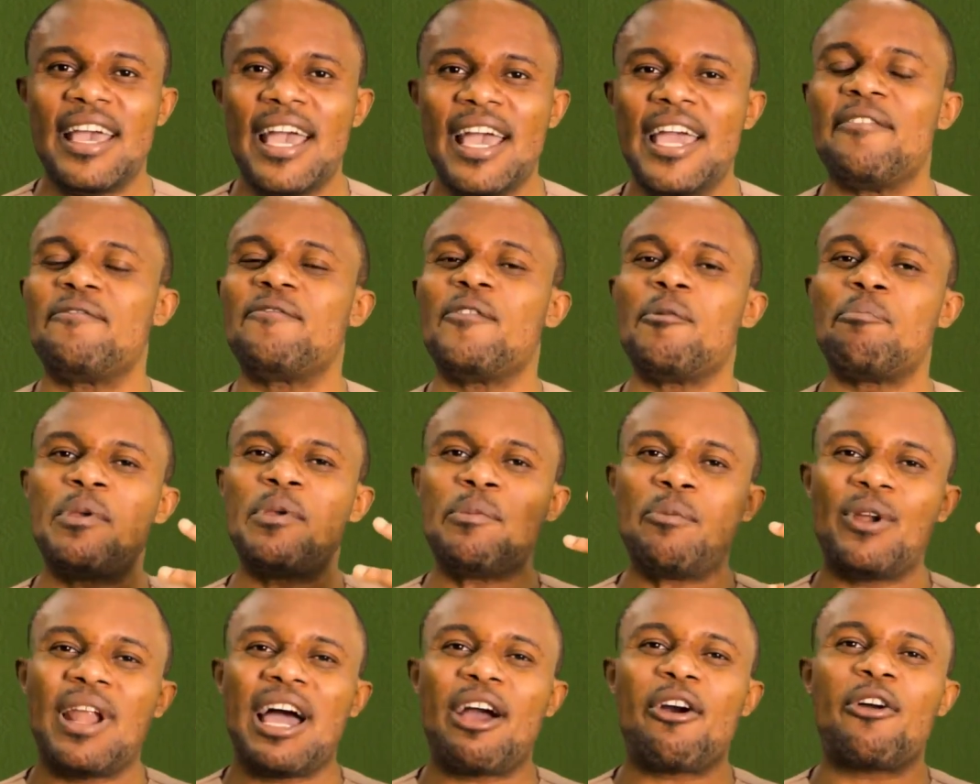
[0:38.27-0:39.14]
and for
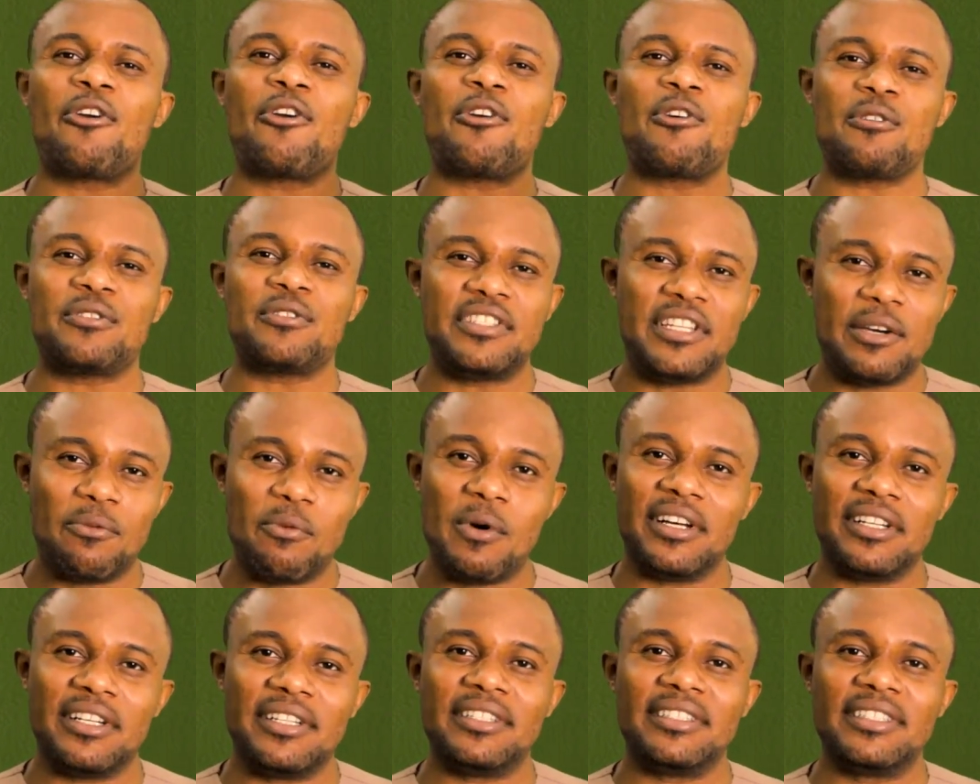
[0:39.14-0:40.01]
people across the
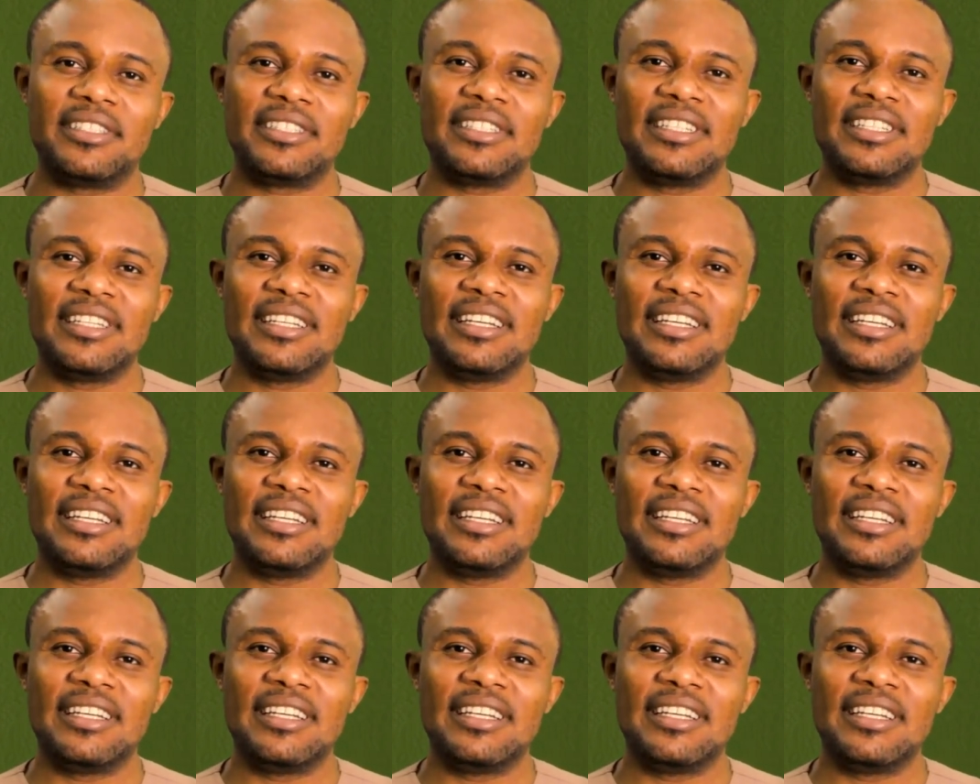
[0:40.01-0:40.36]
world.